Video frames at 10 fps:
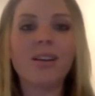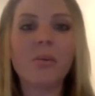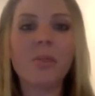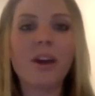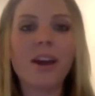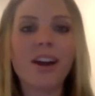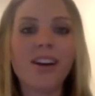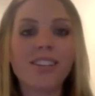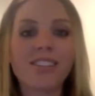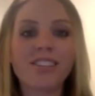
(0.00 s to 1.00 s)
the hair
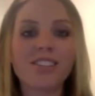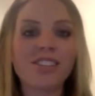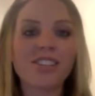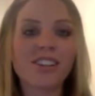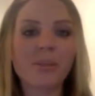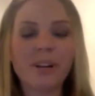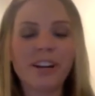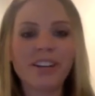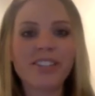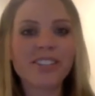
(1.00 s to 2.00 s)
extension, the clip-in
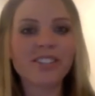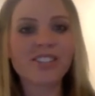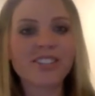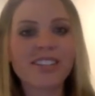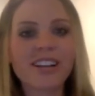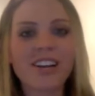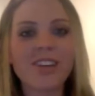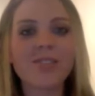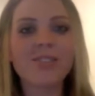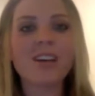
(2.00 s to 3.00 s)
hair extensions that I
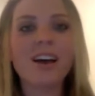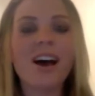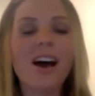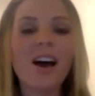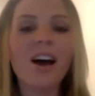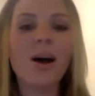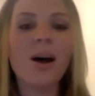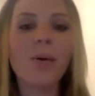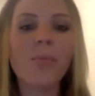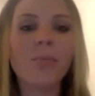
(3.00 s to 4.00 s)
use.
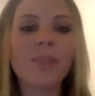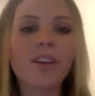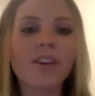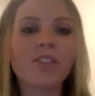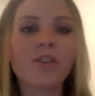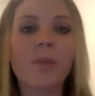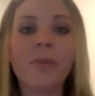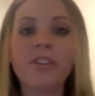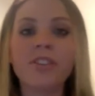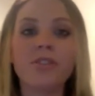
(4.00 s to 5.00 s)
So I'm
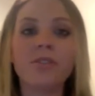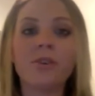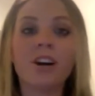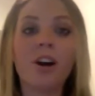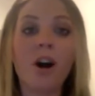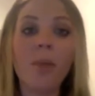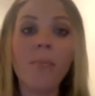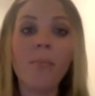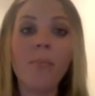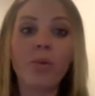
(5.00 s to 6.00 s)
going to do a
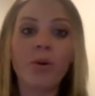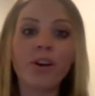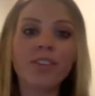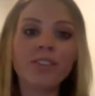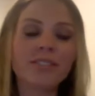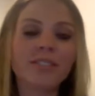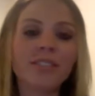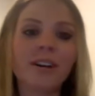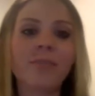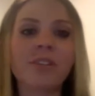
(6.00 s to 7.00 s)
combo one.
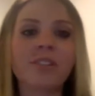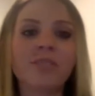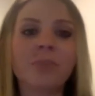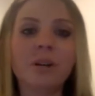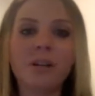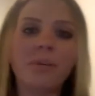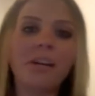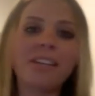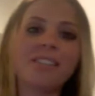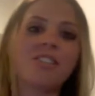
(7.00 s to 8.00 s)
I'm going to put in
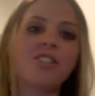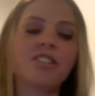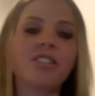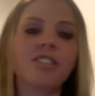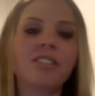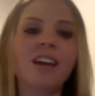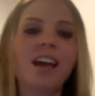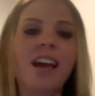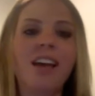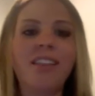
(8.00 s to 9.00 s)
my extensions
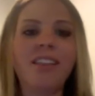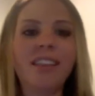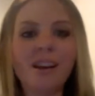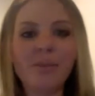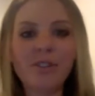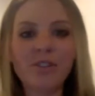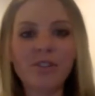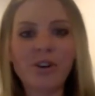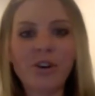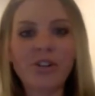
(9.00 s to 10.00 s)
and then I'm going to do
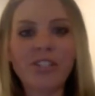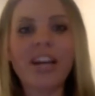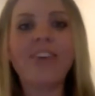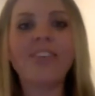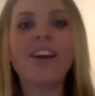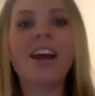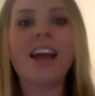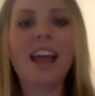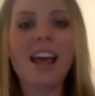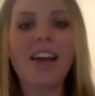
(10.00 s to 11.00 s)
the curl down
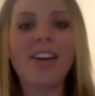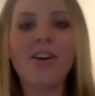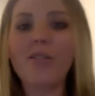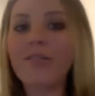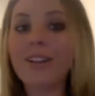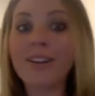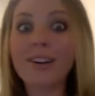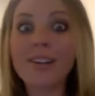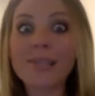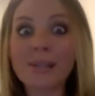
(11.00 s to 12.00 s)
and hopefully you
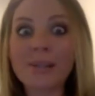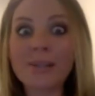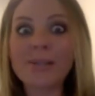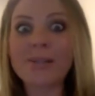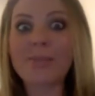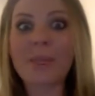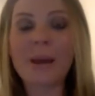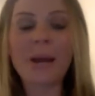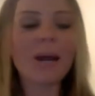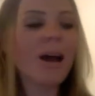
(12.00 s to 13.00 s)
guys learn
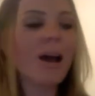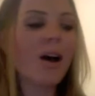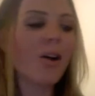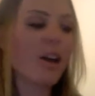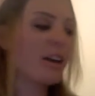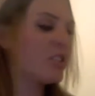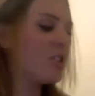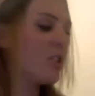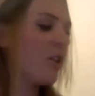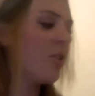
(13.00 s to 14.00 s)
something. Okay,
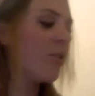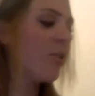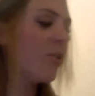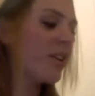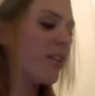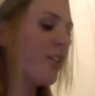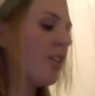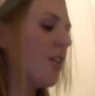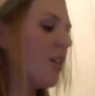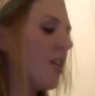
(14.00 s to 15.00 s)
so here
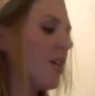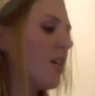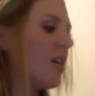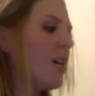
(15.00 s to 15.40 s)
are